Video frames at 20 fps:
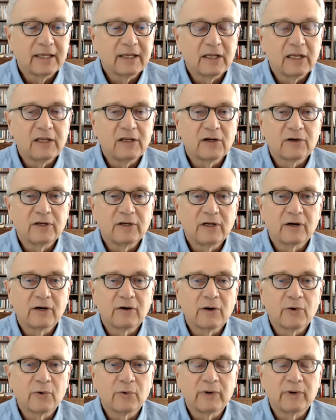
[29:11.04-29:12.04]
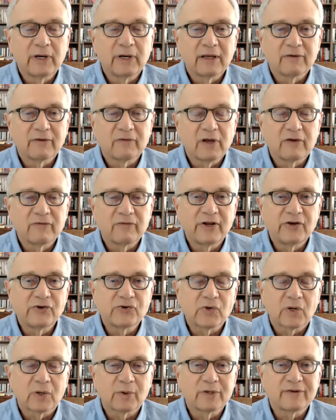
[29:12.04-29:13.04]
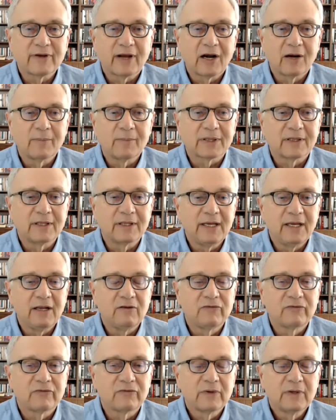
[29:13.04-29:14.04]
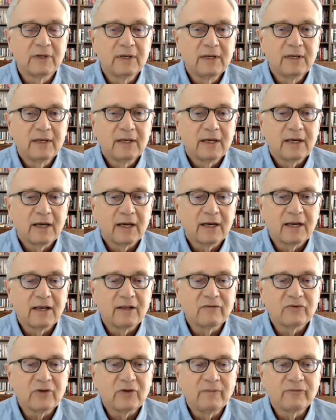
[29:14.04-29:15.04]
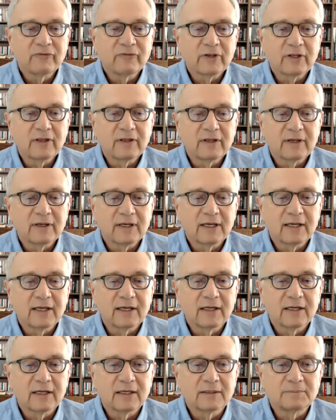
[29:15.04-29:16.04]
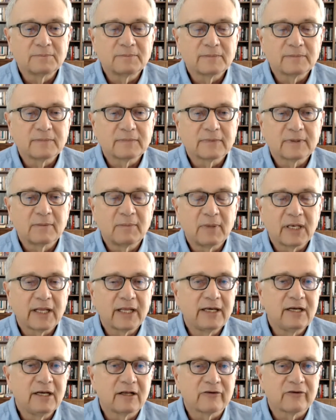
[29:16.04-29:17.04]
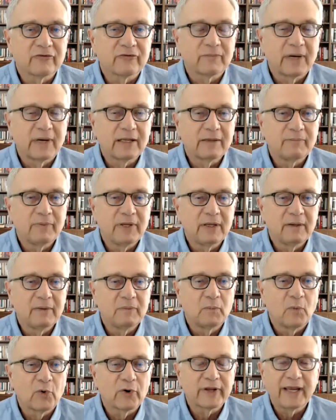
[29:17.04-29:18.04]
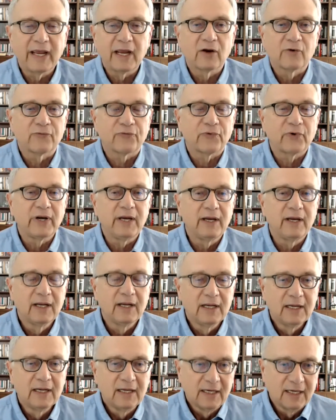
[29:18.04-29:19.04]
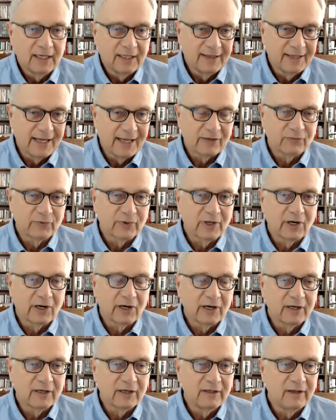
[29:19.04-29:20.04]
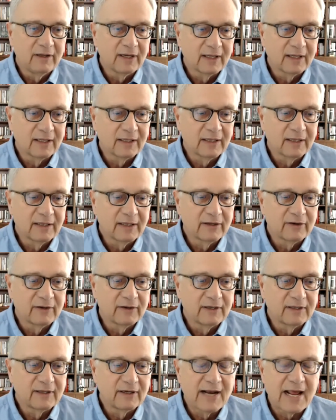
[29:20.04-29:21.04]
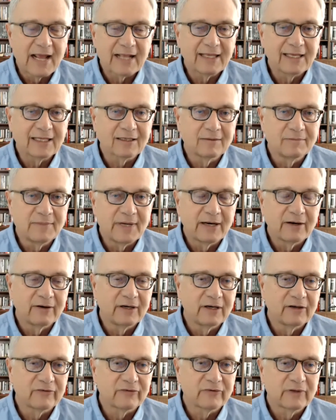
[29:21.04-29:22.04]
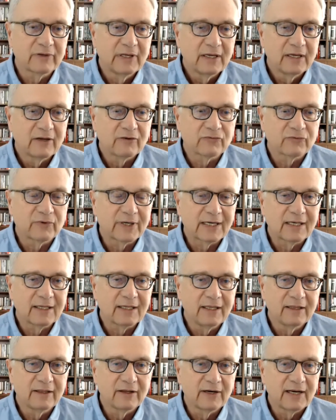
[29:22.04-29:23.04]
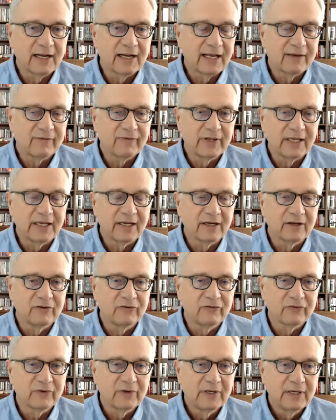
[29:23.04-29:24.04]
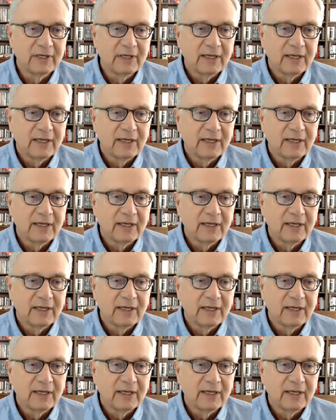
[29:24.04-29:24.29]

your own eventual retirement needs. It seems that the millennials might be more carefree in that regard. They're not getting married as readily. They're not having kids.